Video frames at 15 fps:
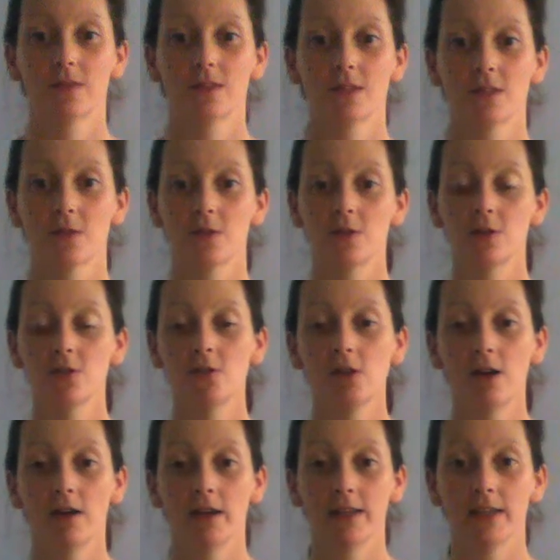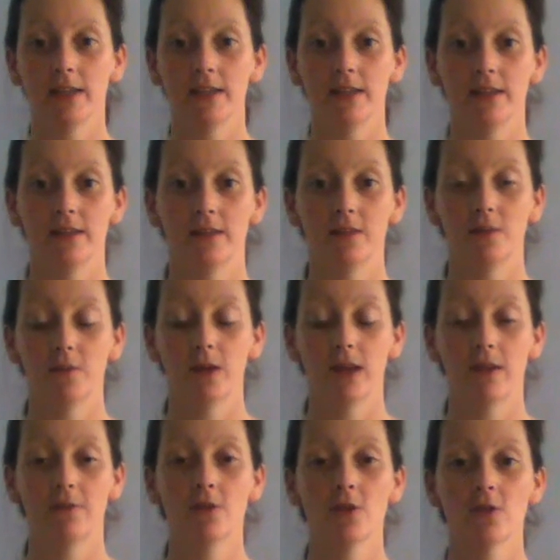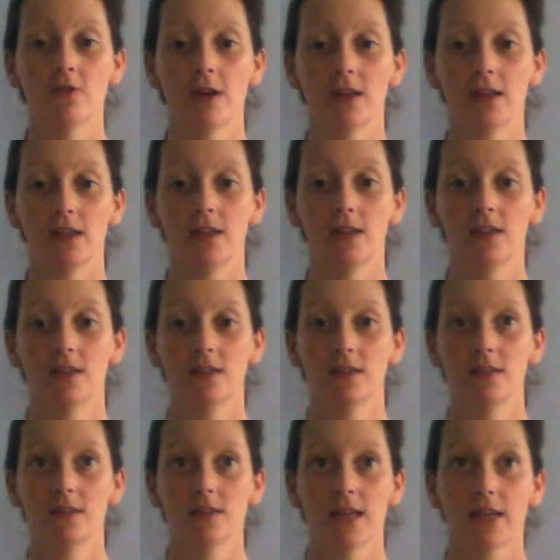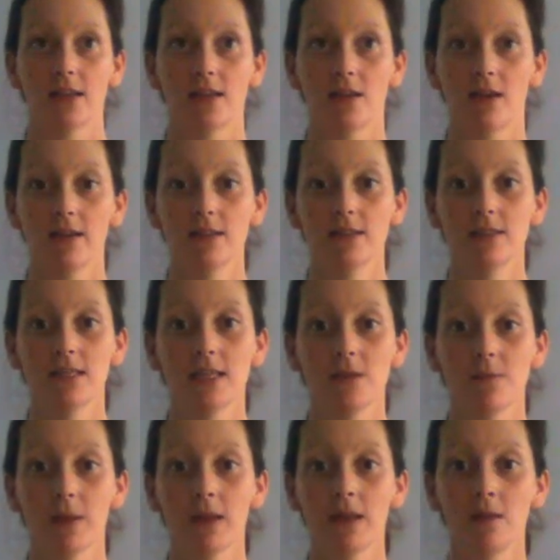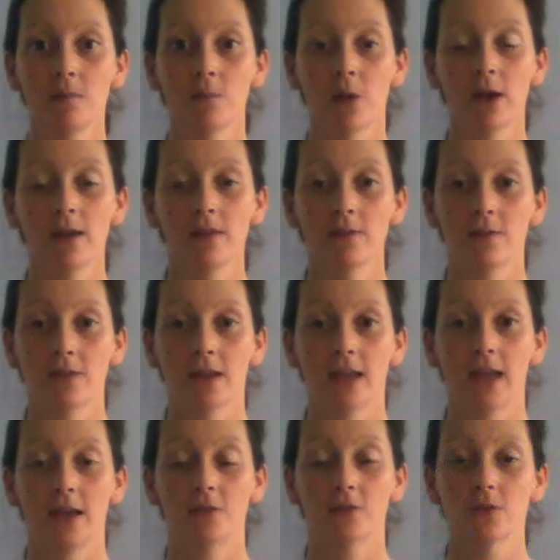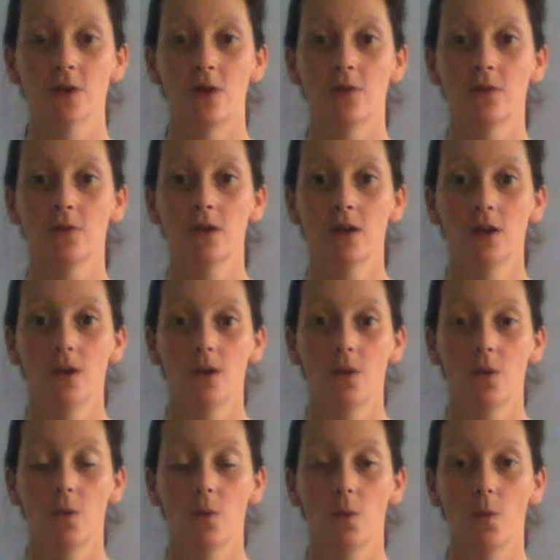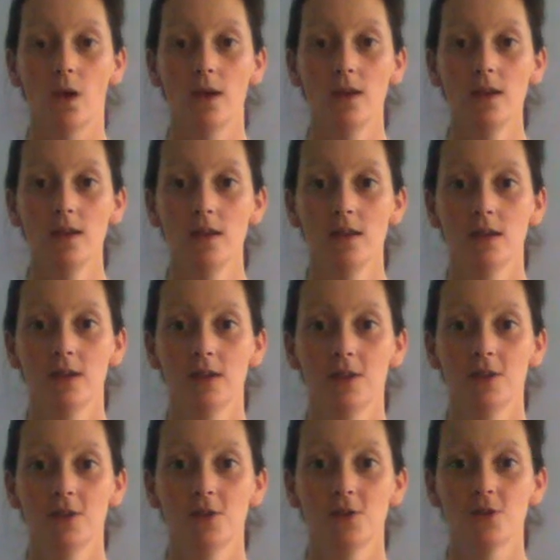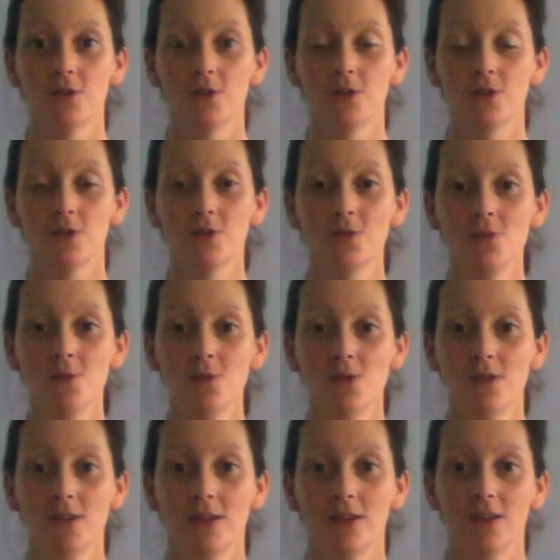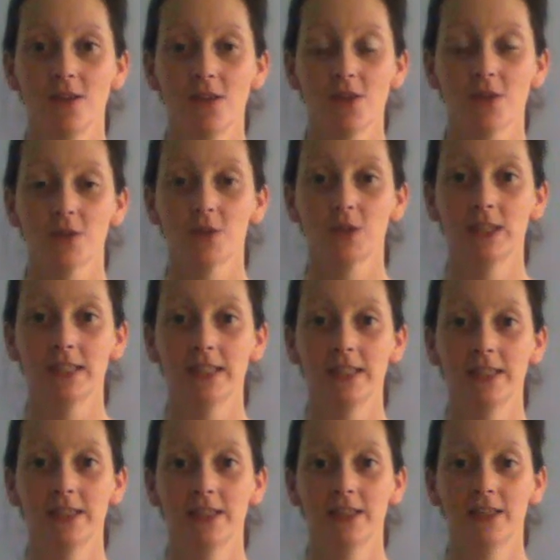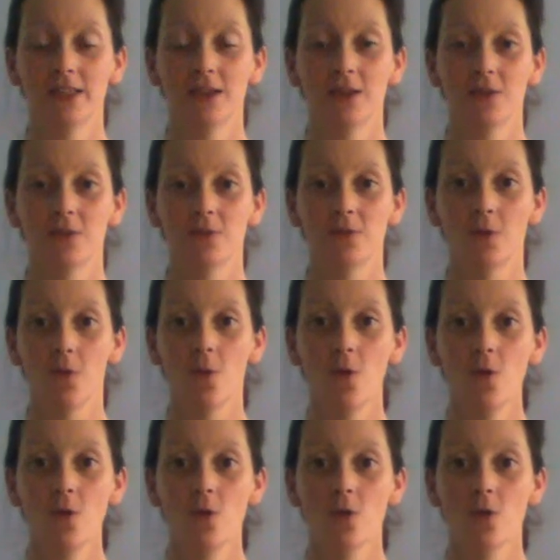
So as you lie here, whenever you're ready, take a nice deep in-breath for the count of 1, 2, 3, 4.